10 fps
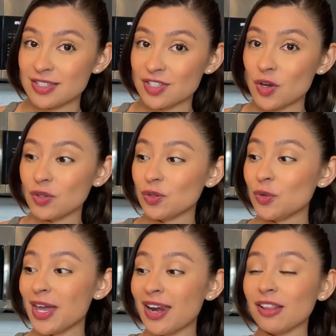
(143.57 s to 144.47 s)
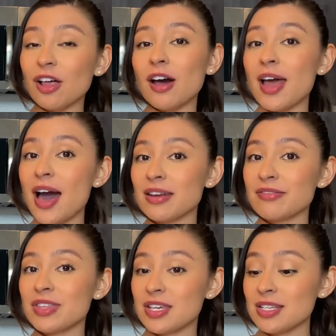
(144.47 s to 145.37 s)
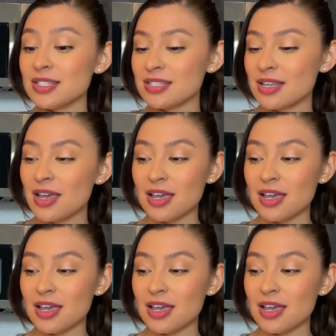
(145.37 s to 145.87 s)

So you get a lot out of this.